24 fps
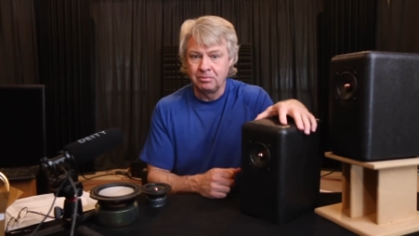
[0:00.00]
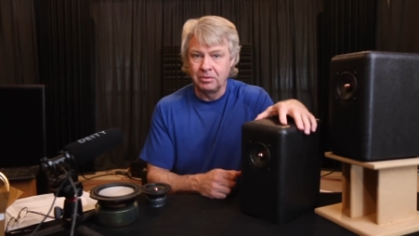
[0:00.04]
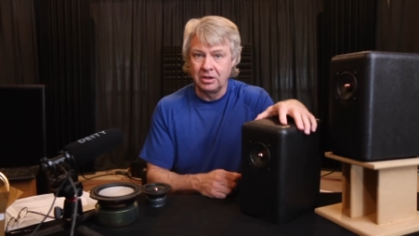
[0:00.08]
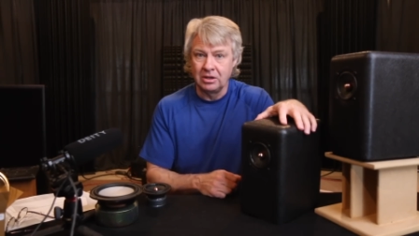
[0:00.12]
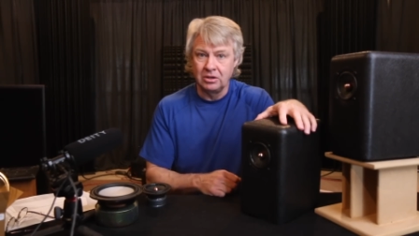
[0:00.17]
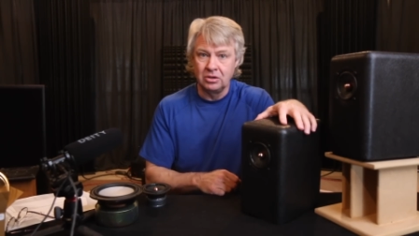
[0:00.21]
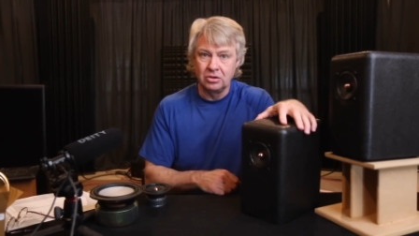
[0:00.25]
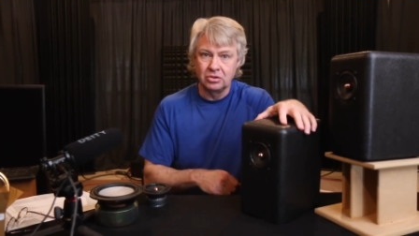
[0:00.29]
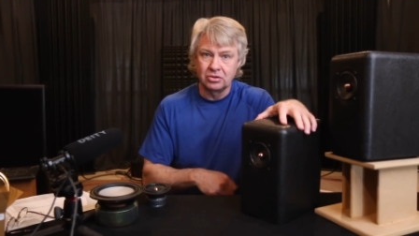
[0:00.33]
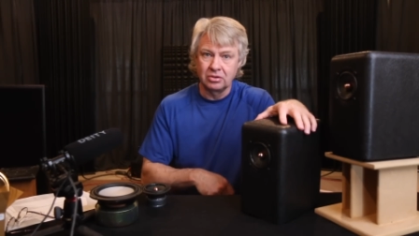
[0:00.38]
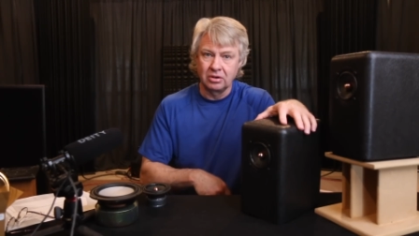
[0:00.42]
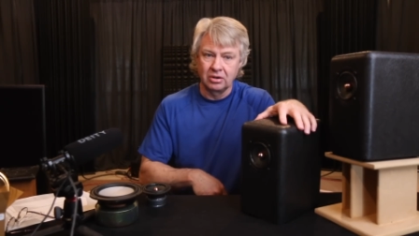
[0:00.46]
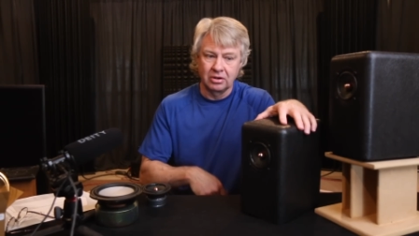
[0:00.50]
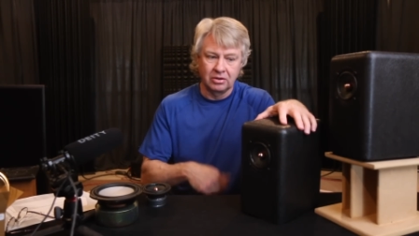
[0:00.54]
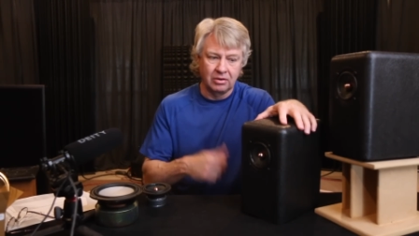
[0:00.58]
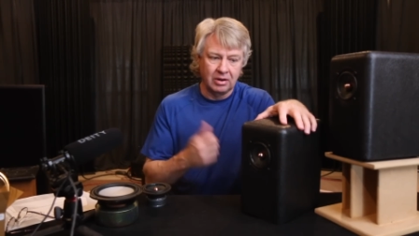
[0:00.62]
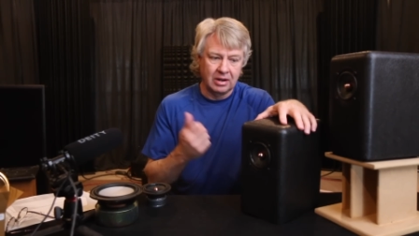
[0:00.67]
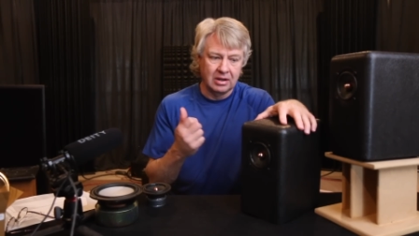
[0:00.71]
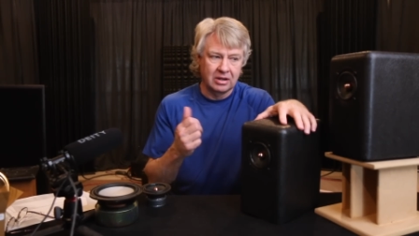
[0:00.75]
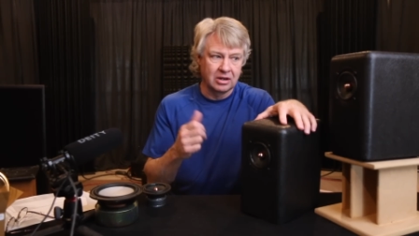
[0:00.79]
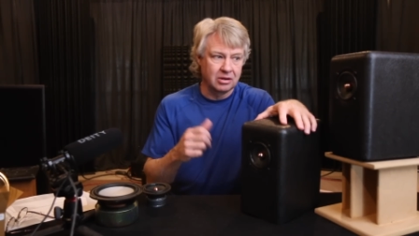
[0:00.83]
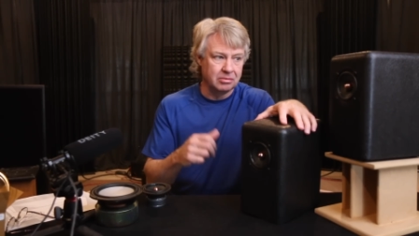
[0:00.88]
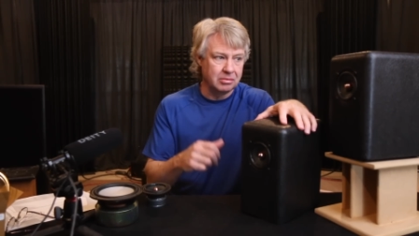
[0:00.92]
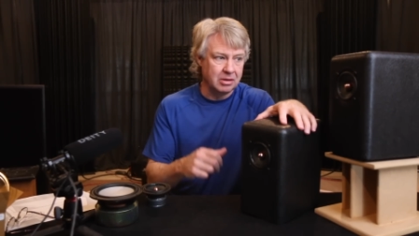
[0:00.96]
and you start
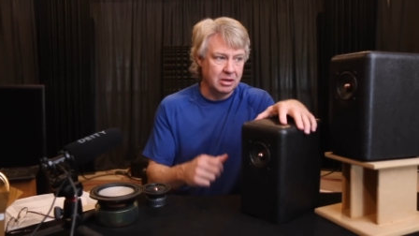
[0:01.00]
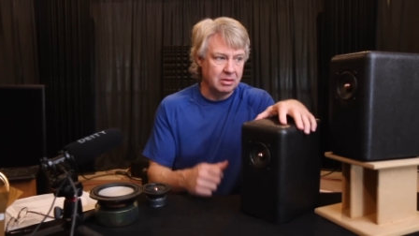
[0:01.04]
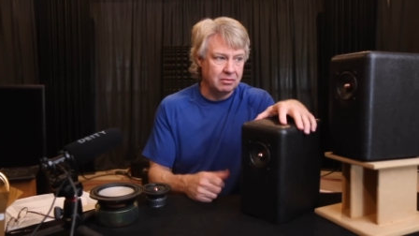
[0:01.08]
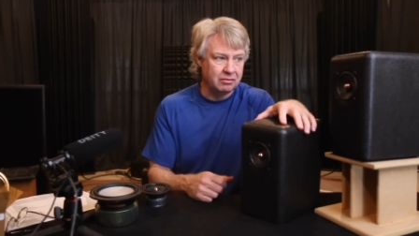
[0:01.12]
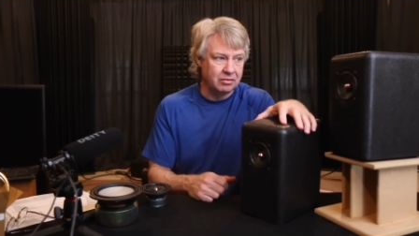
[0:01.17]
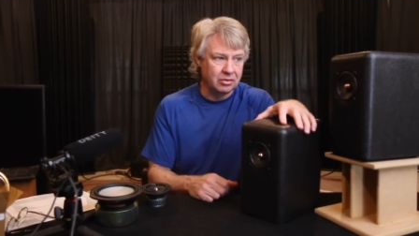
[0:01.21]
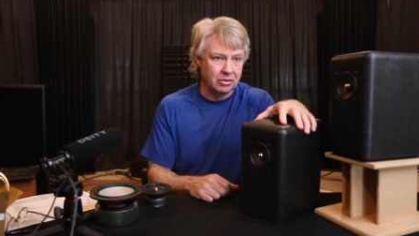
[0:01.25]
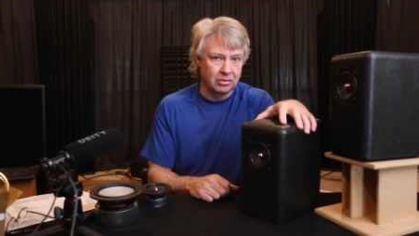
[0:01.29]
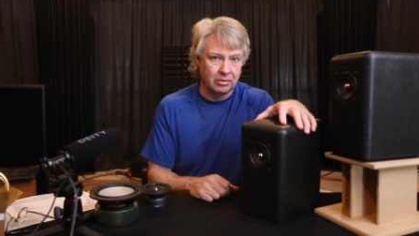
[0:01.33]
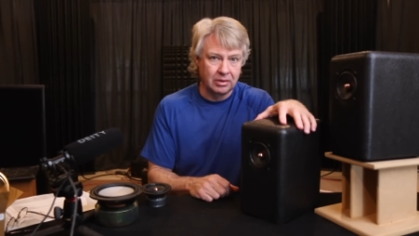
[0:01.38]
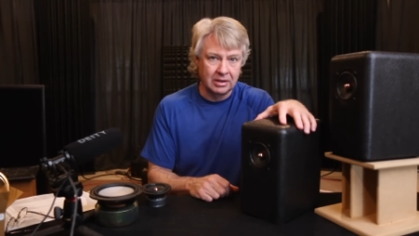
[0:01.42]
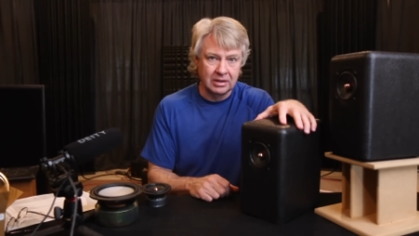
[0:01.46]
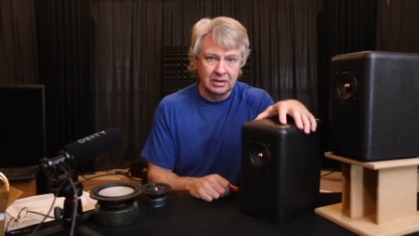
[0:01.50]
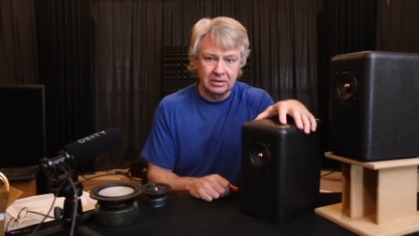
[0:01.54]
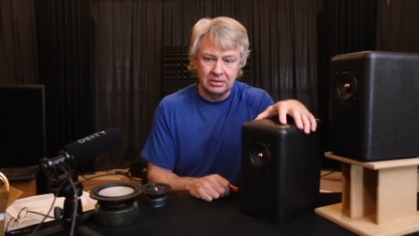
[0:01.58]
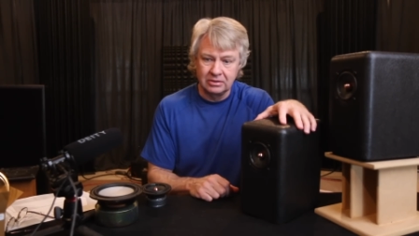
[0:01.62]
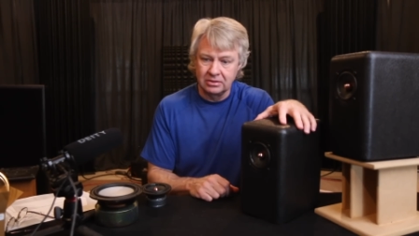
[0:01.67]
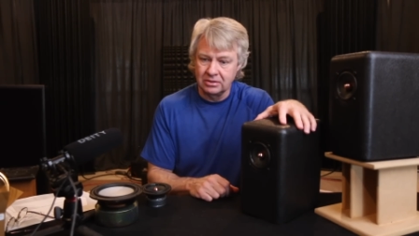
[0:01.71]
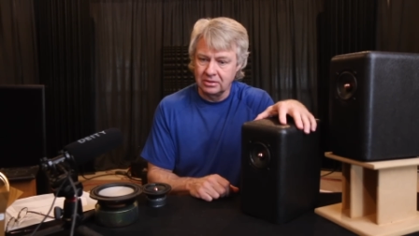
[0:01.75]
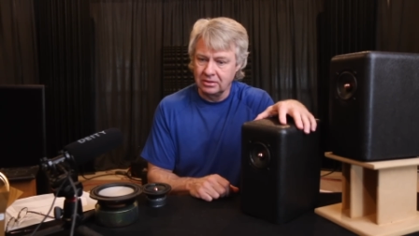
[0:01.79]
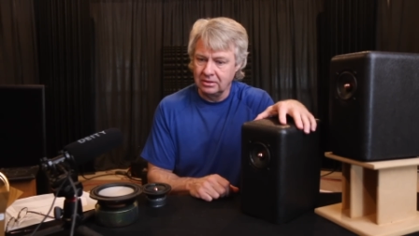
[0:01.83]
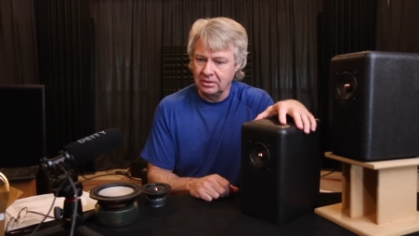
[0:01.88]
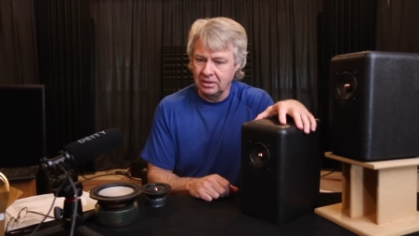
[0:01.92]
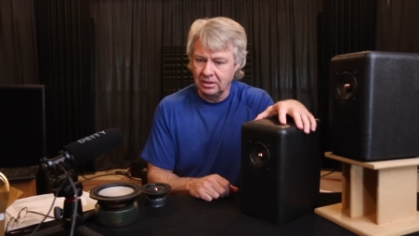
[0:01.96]
cranking them up full
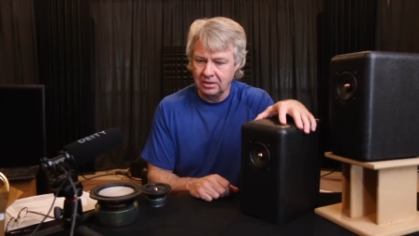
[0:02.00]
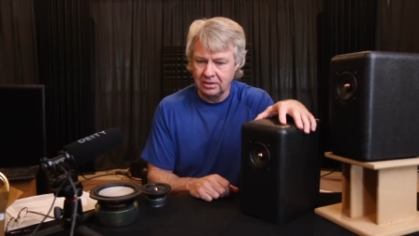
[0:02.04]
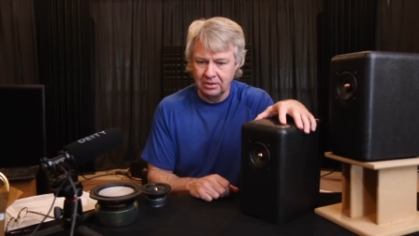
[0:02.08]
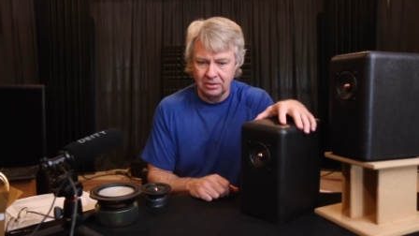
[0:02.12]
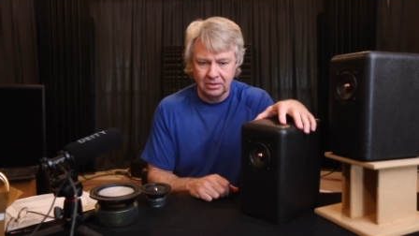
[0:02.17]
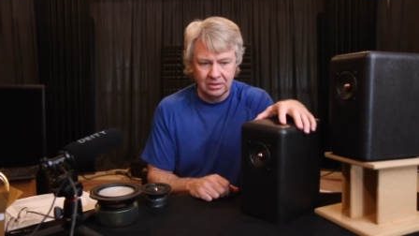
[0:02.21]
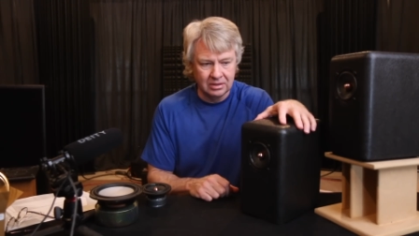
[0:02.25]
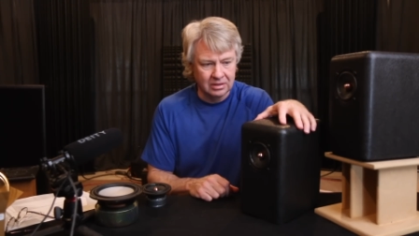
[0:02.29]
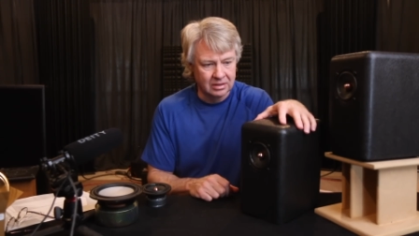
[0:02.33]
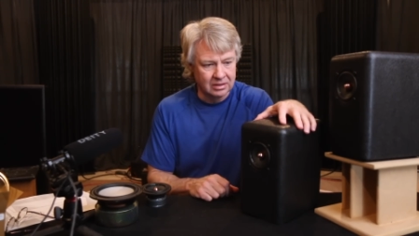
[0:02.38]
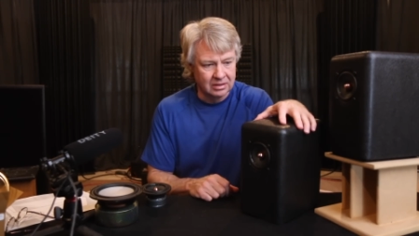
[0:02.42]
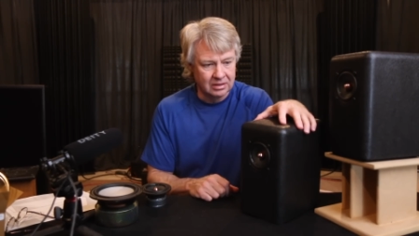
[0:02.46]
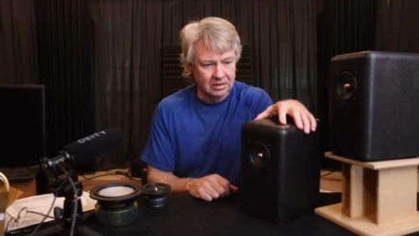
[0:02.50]
range, you're